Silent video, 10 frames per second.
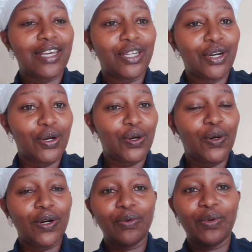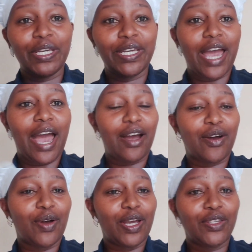we are
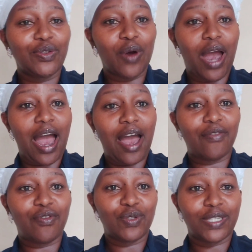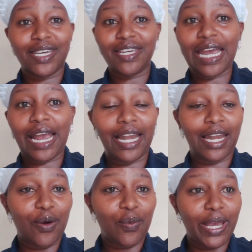going to have your skin
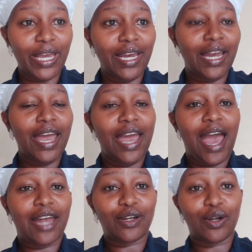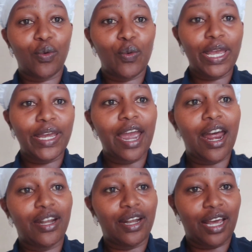glowing and glowing
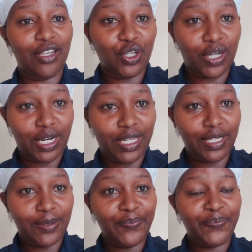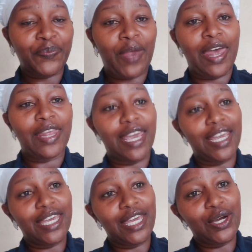naturally.
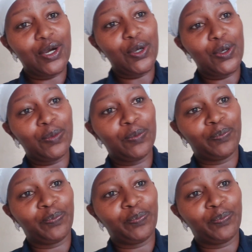Thank you.